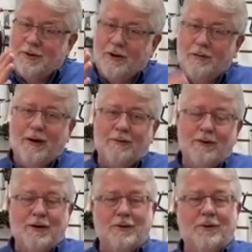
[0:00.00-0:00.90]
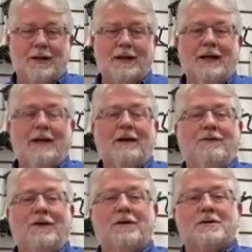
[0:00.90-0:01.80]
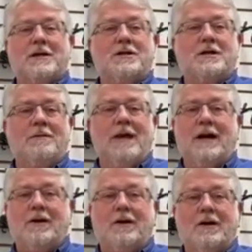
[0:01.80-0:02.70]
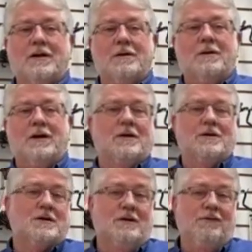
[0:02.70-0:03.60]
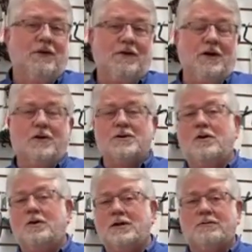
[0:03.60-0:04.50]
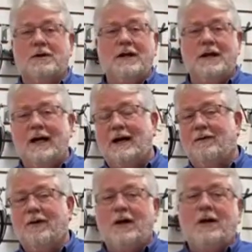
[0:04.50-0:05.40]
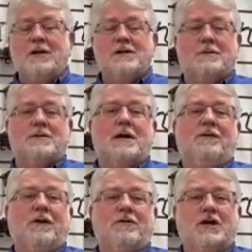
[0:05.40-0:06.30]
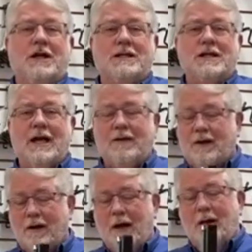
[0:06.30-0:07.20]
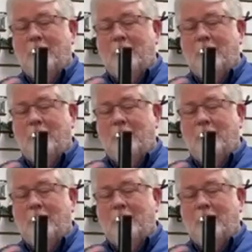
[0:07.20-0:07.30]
just talking about redoing the feeder station in the backyard because 15 years old is ready to have some stuff interchanged out of there.